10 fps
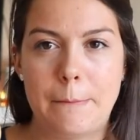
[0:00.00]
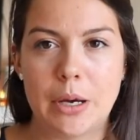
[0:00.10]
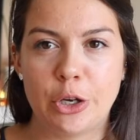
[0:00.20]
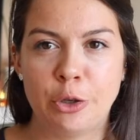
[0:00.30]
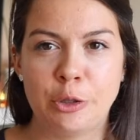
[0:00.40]

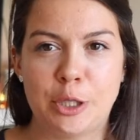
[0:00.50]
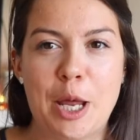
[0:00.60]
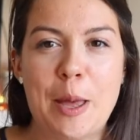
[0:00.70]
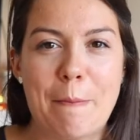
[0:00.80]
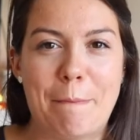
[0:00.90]
burnt
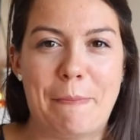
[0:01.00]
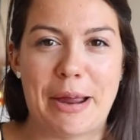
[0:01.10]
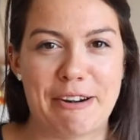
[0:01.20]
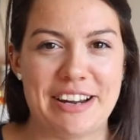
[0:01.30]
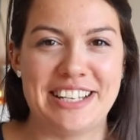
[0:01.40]

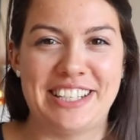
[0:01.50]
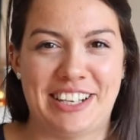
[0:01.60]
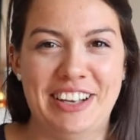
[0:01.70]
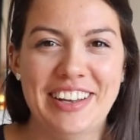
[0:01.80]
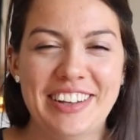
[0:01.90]

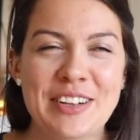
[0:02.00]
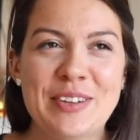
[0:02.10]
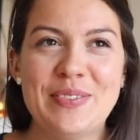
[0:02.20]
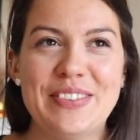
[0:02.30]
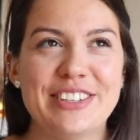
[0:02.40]
berries.
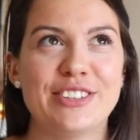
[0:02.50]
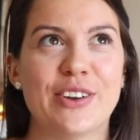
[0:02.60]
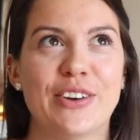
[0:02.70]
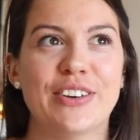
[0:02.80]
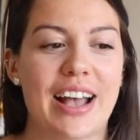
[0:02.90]

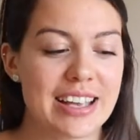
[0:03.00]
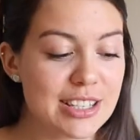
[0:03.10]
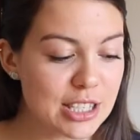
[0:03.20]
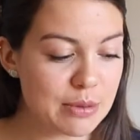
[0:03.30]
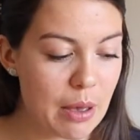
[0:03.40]
So I
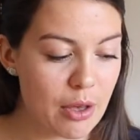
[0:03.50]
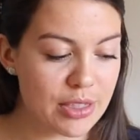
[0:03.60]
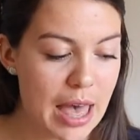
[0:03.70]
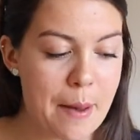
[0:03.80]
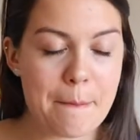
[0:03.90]
can
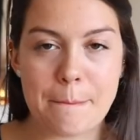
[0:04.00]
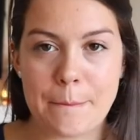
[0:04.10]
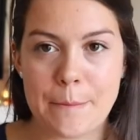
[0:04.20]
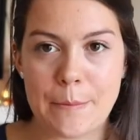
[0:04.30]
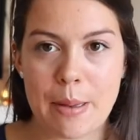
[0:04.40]
smell that
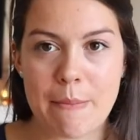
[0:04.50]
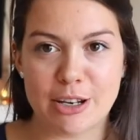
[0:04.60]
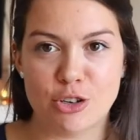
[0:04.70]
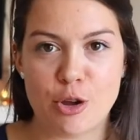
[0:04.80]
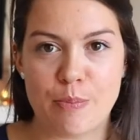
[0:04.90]

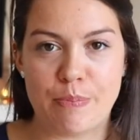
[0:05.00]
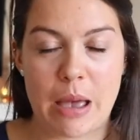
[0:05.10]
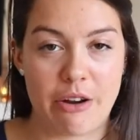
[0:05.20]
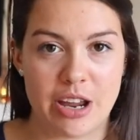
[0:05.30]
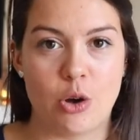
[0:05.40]
pimento
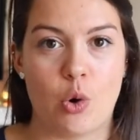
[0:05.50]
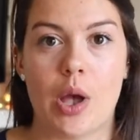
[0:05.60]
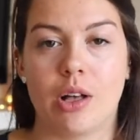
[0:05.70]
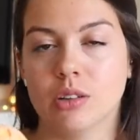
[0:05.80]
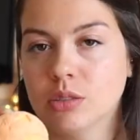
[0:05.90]
berry
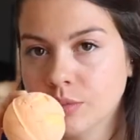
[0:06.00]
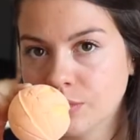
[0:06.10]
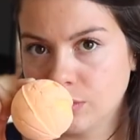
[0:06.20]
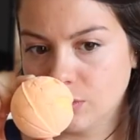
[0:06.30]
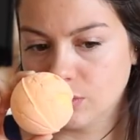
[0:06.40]
oil,
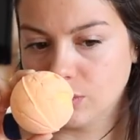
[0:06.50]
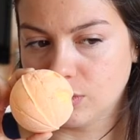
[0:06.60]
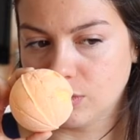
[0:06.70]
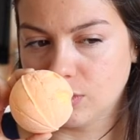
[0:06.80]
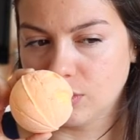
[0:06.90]

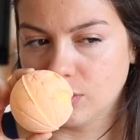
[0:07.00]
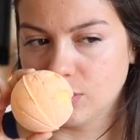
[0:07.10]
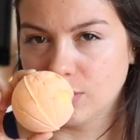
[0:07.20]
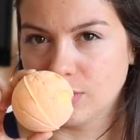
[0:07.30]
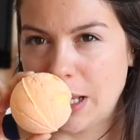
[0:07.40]

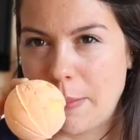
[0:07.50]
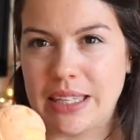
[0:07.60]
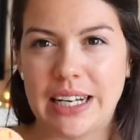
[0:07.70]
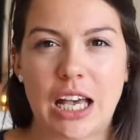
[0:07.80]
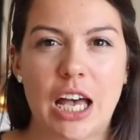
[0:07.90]
but
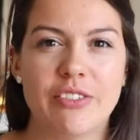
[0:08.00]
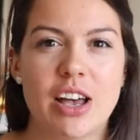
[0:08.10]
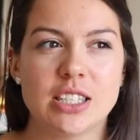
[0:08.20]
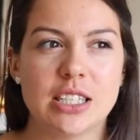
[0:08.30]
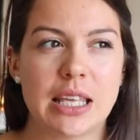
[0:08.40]
then it kind of
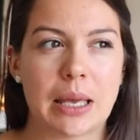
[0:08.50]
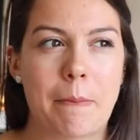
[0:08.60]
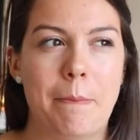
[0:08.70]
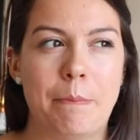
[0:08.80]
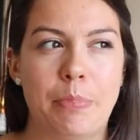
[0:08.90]
has this like
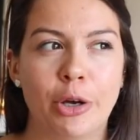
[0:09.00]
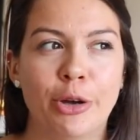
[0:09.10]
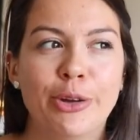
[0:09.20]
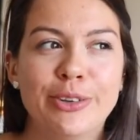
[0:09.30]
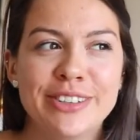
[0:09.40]

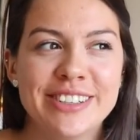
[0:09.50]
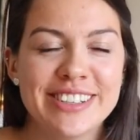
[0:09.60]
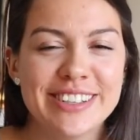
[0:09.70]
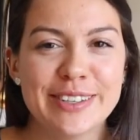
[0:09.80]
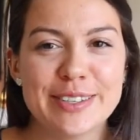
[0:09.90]

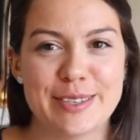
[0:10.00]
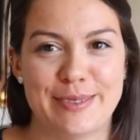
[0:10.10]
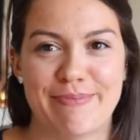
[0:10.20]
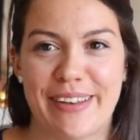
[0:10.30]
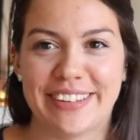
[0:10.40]
burnt
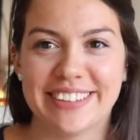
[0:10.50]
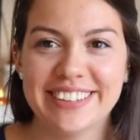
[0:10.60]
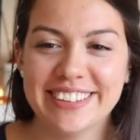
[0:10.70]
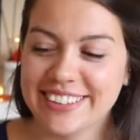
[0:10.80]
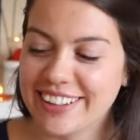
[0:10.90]
smell.
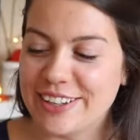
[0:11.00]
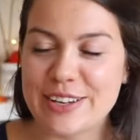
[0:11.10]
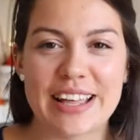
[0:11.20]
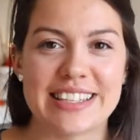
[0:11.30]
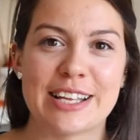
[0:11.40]
I
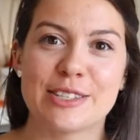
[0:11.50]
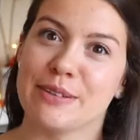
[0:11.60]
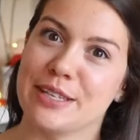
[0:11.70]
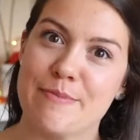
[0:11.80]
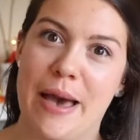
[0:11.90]
know that sounds
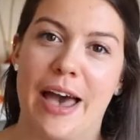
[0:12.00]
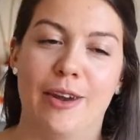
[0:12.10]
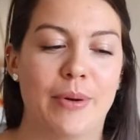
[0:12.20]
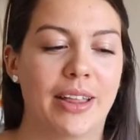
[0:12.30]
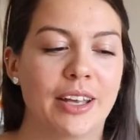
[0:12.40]
really
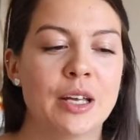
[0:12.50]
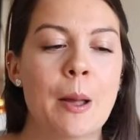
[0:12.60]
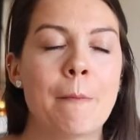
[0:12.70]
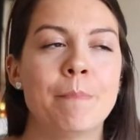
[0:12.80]
bad, but like